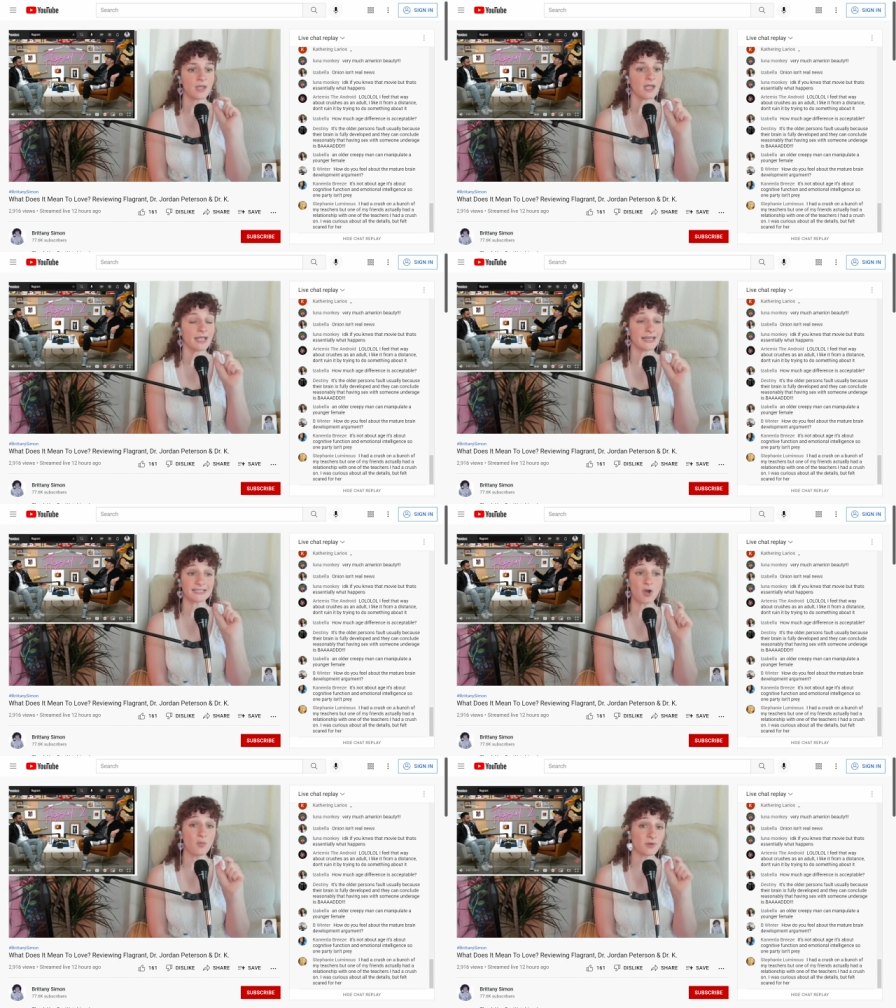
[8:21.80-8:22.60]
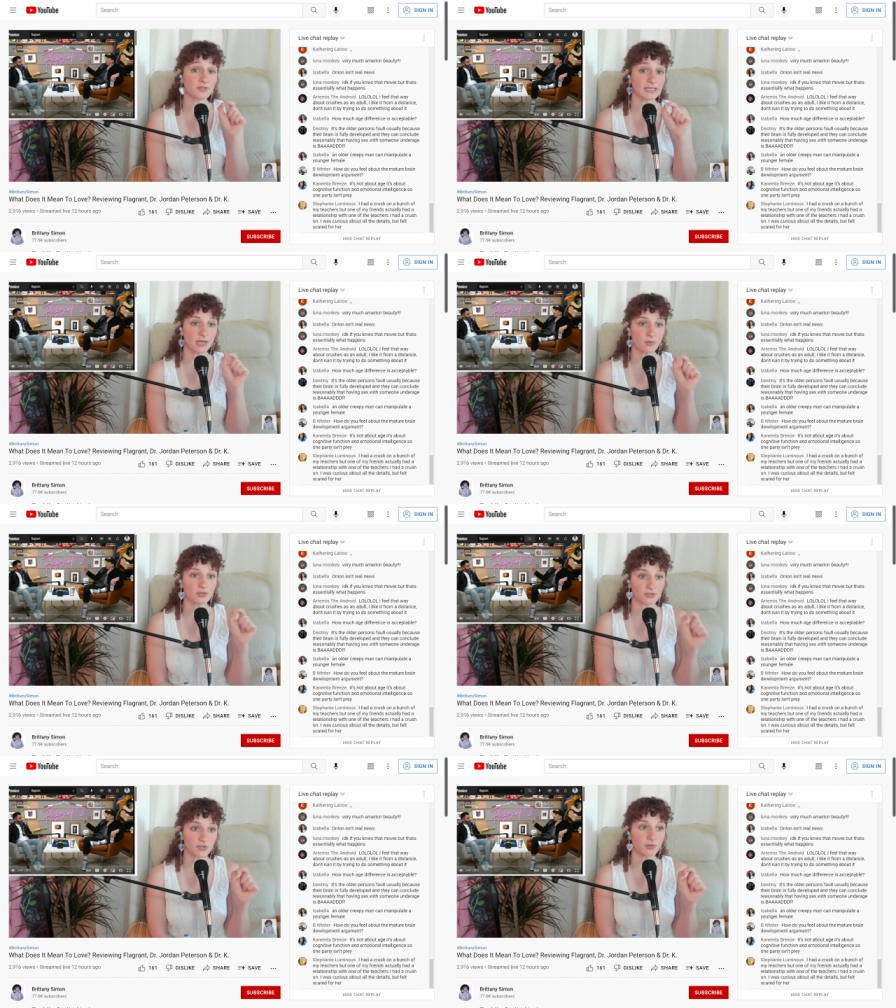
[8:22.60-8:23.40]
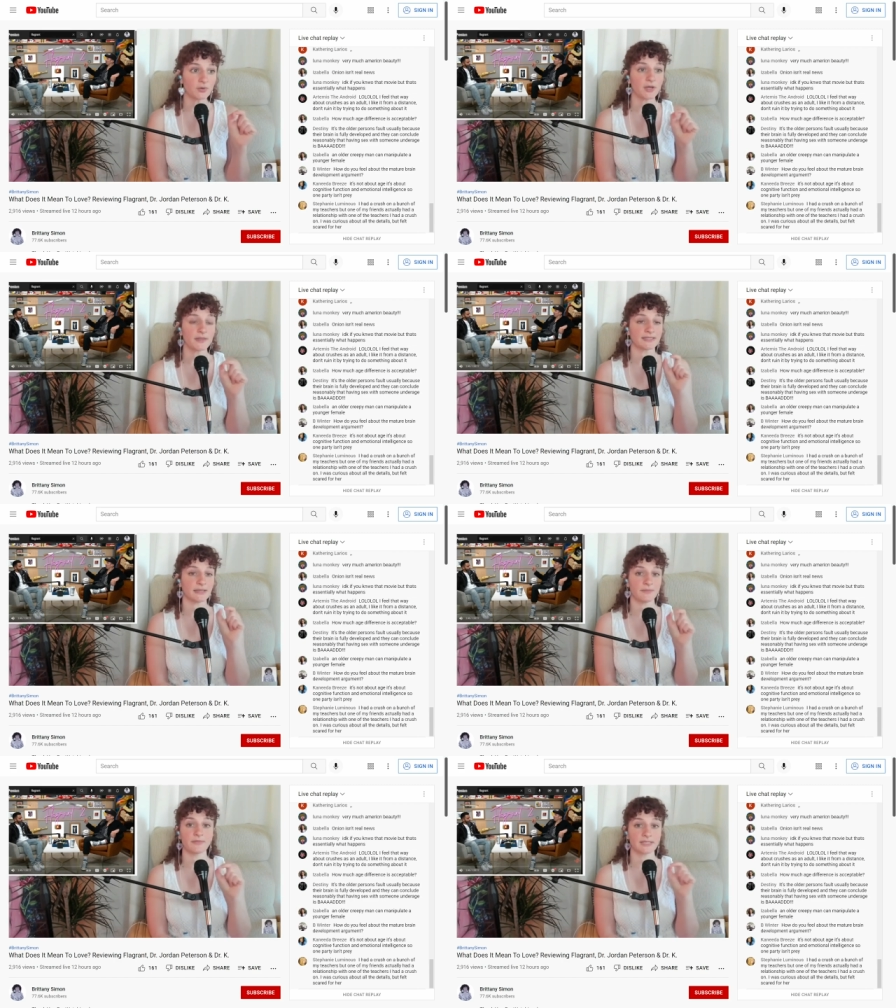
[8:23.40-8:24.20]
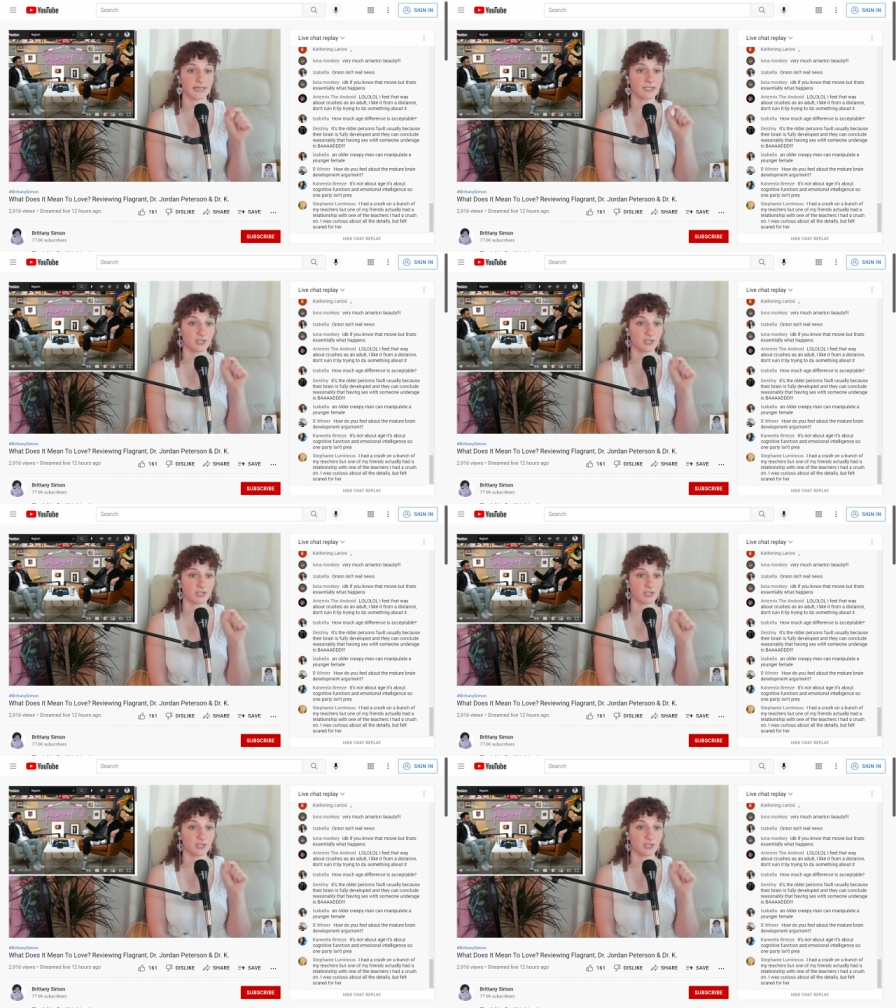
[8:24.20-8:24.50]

it is almost equal to the same sex